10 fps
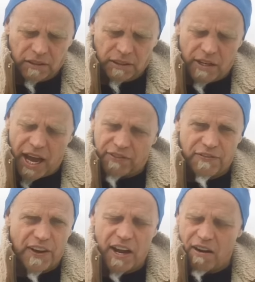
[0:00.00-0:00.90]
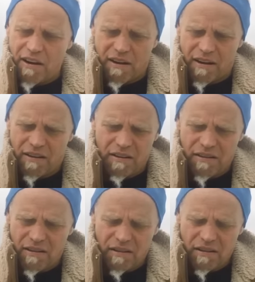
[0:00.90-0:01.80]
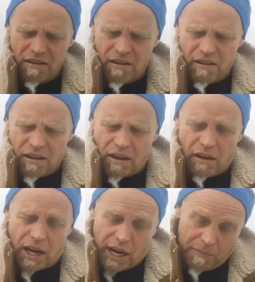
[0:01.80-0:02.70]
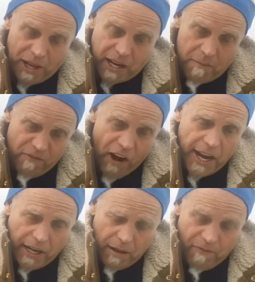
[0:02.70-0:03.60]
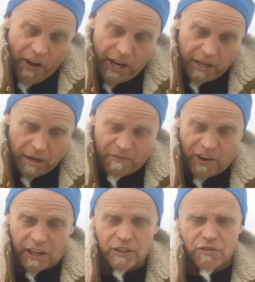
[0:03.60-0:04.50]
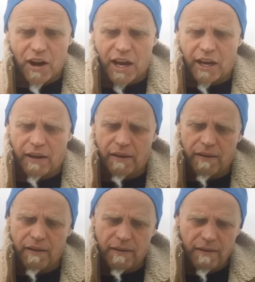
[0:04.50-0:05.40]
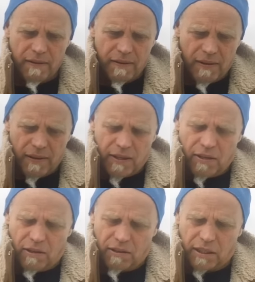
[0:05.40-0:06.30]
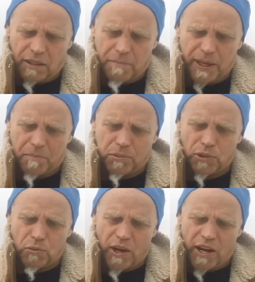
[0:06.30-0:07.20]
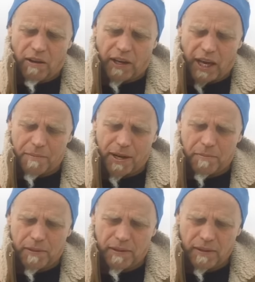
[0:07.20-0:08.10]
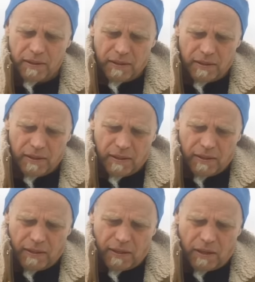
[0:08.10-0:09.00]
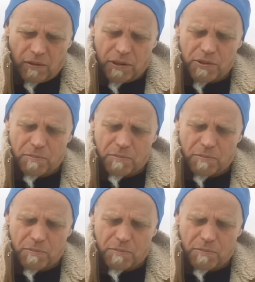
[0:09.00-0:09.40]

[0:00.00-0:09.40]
you have to fight harder. You know, and I'm like, I'm fighting, I'm fucking trying. You know, and then the big blue whale came up. You know, there was a